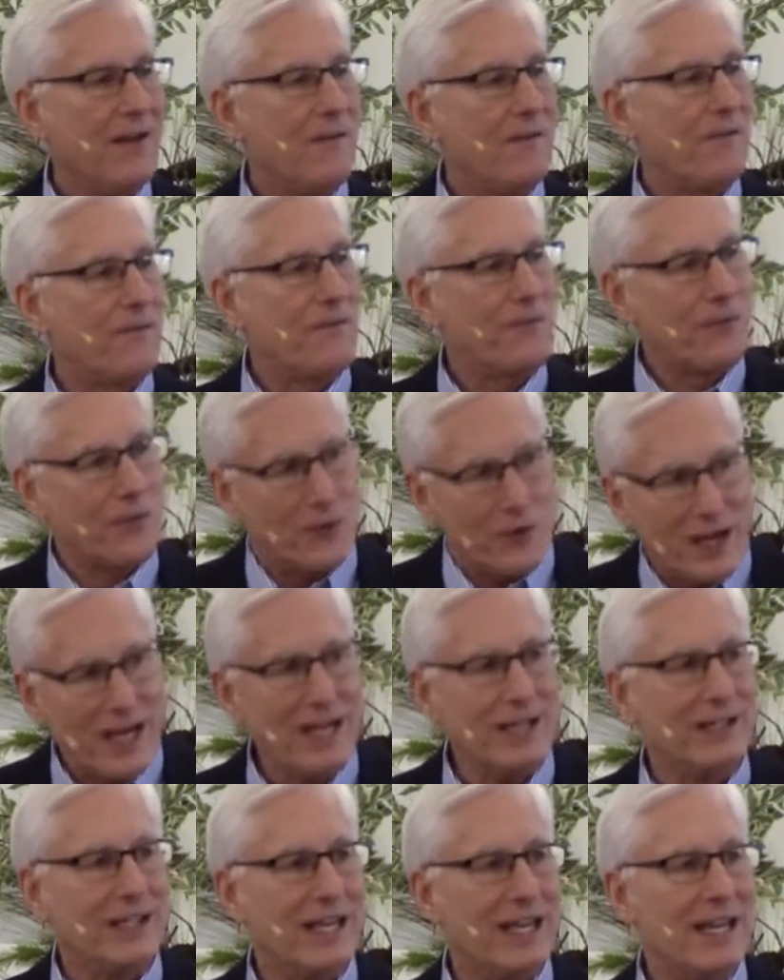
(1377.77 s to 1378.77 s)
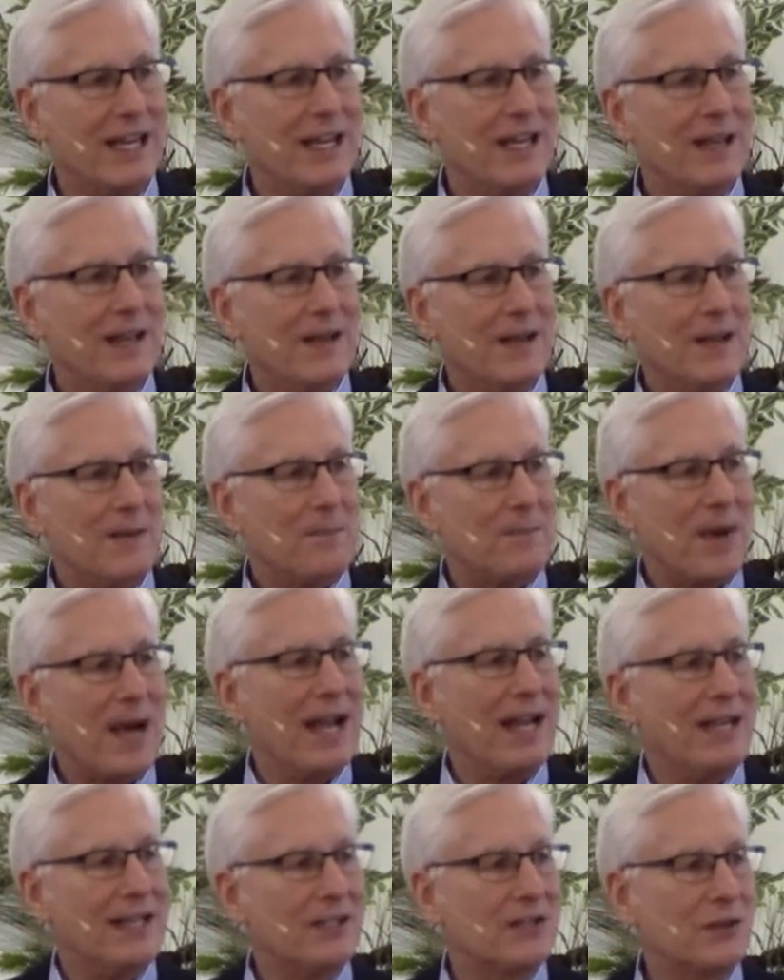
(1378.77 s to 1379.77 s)
freely
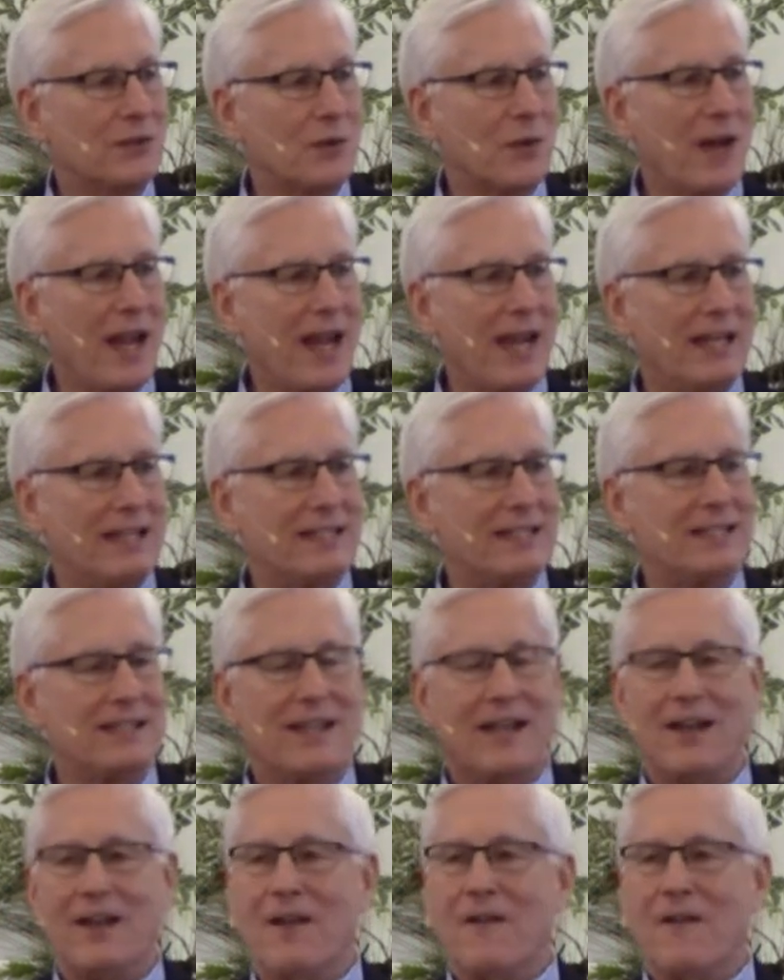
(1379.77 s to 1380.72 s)
by His grace,